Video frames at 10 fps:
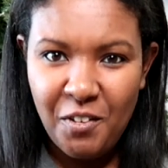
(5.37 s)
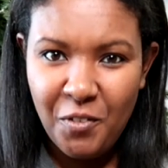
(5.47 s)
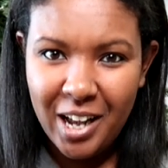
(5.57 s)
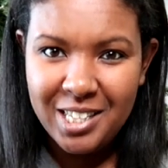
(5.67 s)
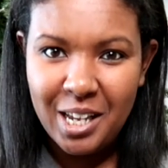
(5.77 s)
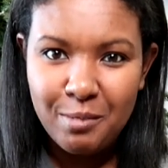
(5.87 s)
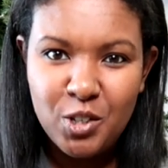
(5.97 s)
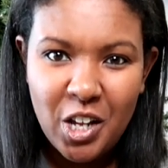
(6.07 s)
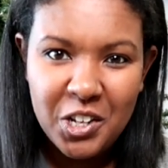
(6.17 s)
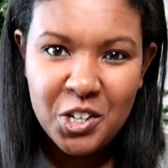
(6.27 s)
friends, I'm
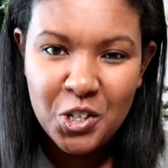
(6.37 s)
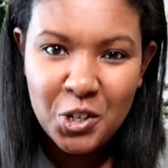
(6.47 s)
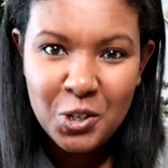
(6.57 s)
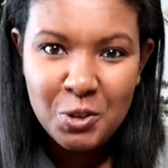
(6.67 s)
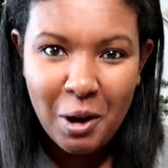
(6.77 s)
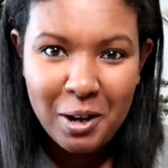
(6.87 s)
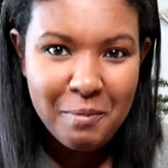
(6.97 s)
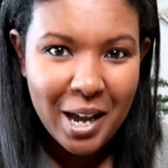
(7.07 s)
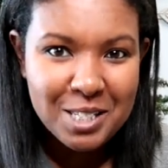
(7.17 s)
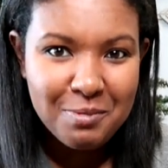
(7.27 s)
Shelly Šuš. Welcome
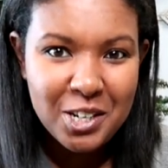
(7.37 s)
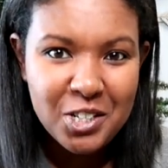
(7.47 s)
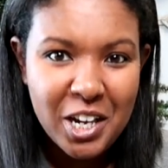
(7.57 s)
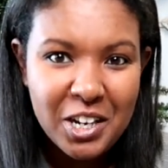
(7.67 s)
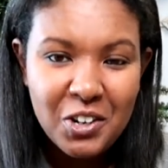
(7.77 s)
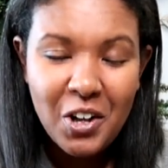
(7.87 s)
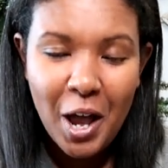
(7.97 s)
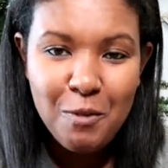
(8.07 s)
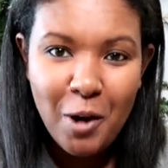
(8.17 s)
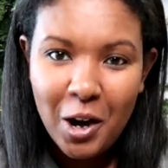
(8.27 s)
back to my channel
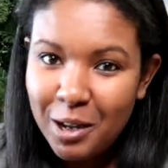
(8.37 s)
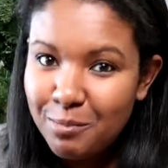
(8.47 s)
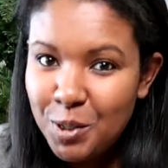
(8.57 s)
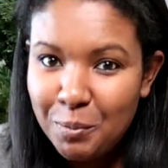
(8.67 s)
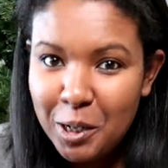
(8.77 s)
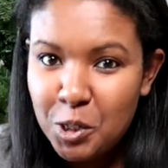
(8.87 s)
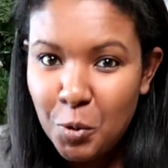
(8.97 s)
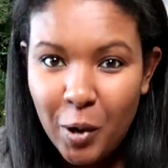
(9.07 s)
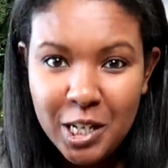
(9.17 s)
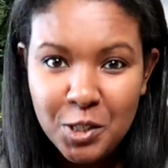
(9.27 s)
and welcome to my
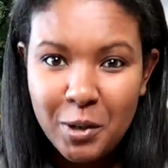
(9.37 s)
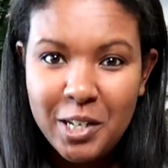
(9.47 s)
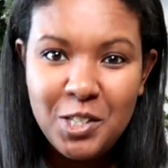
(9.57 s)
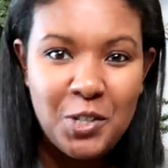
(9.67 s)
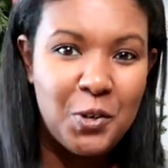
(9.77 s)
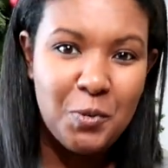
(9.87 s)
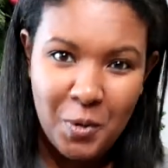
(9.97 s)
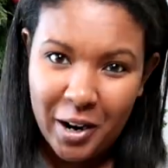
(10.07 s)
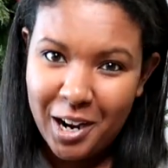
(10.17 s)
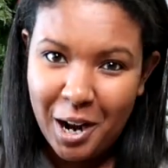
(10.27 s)
twenty twenty-two
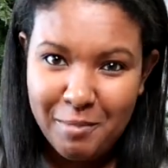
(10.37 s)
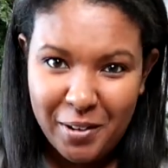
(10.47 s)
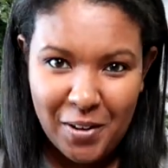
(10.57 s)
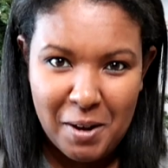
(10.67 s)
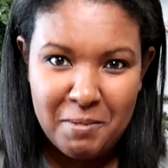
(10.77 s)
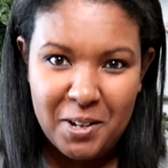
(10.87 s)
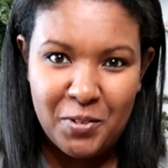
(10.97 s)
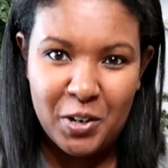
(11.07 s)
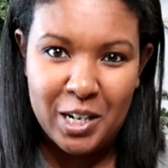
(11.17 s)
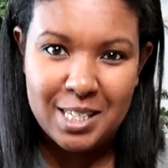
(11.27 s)
What I Got My Family
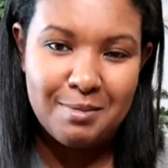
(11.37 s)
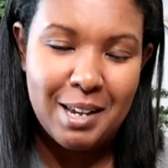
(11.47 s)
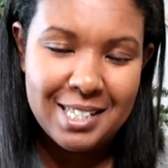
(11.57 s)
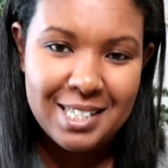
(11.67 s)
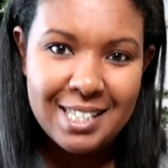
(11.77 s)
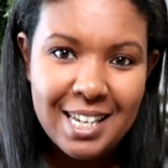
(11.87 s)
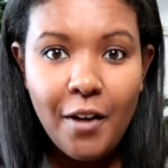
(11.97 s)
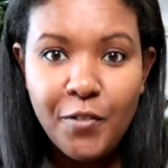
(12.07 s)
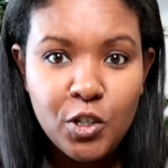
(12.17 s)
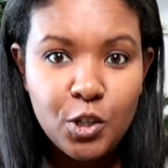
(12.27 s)
for Christmas.
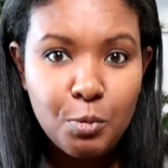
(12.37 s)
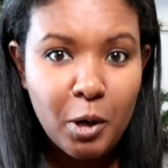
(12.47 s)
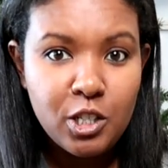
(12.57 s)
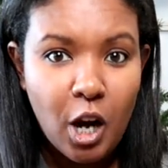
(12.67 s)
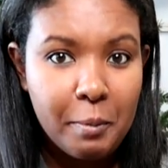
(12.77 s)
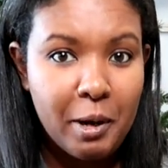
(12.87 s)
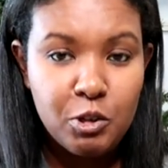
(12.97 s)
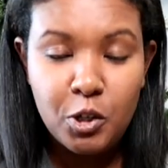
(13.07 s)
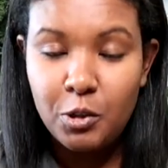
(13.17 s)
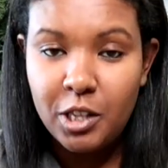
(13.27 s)
I first just want to talk
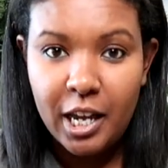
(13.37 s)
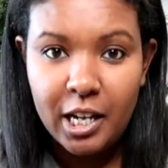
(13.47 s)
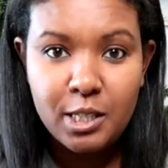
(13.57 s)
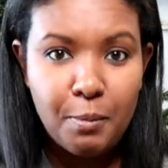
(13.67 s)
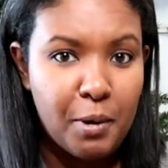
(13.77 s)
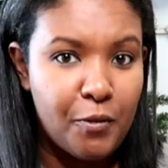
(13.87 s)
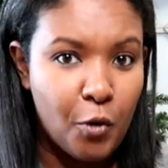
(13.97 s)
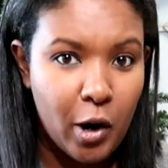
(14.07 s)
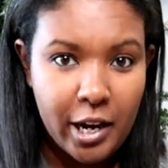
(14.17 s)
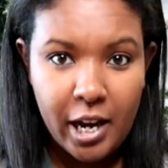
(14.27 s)
about two things
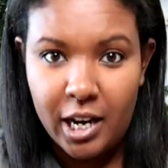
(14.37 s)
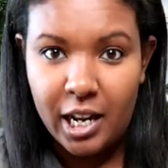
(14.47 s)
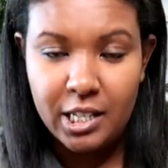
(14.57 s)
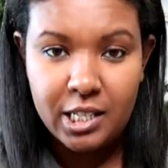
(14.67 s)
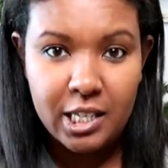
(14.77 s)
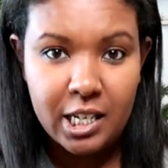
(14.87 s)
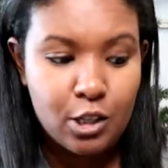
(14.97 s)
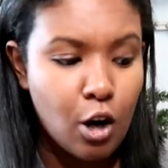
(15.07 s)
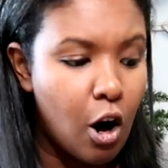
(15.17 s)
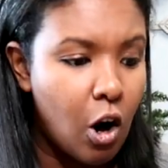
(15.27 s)
before I get into
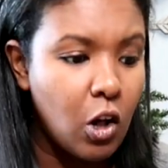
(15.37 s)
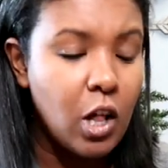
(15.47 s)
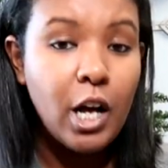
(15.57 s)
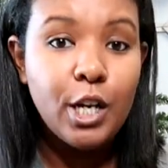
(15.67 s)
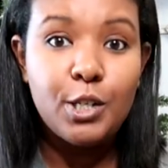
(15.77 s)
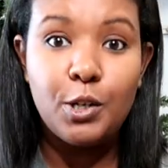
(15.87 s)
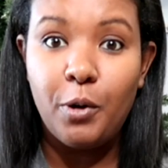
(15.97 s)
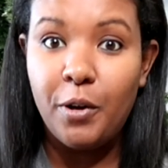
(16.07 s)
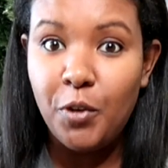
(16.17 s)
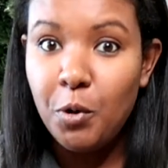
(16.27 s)
this haul. So
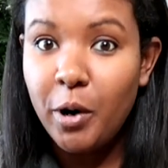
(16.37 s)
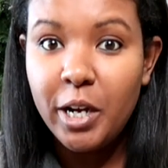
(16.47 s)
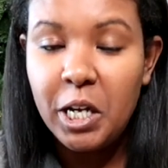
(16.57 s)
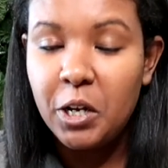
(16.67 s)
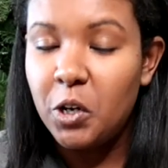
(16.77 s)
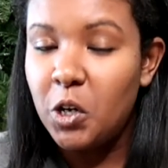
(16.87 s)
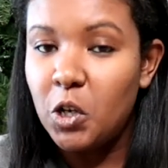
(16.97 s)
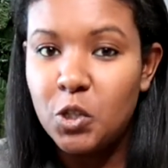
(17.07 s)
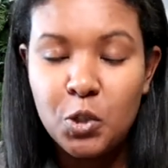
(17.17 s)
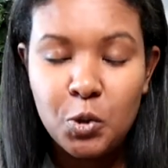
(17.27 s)
if you are
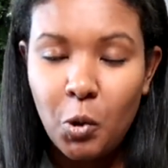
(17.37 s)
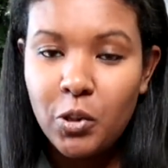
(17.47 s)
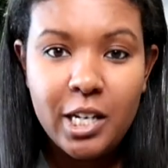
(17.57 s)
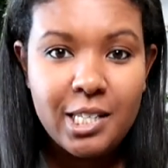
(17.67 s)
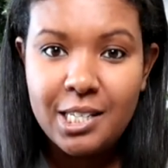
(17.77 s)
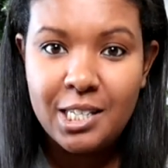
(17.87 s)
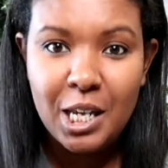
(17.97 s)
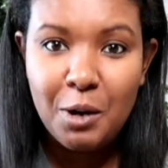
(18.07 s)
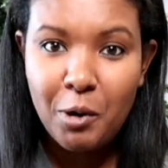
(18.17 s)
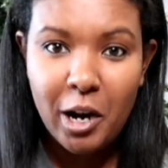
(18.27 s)
here solely to
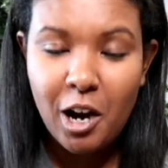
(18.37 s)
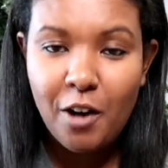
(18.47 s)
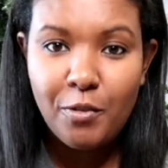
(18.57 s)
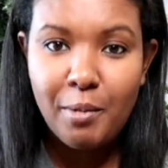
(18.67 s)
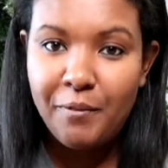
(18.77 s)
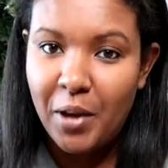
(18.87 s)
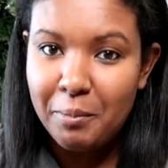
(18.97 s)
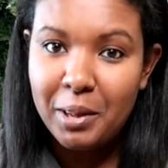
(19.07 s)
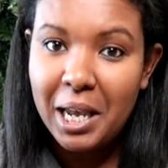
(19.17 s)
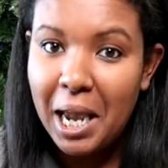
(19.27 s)
see what I got for my
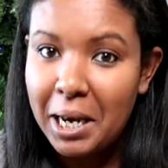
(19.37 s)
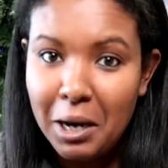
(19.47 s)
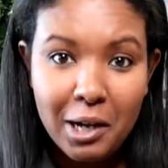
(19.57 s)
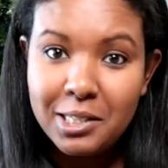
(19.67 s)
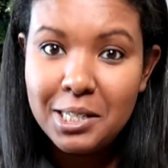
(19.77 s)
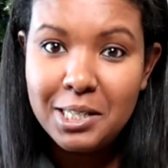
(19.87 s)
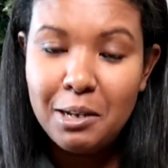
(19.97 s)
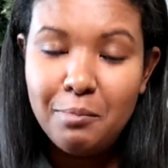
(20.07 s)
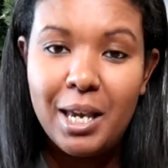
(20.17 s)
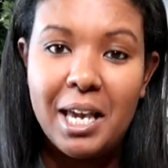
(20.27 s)
family and not to
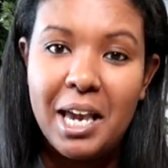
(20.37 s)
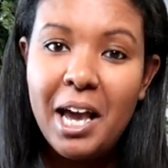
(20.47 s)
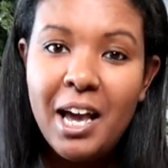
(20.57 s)
see me,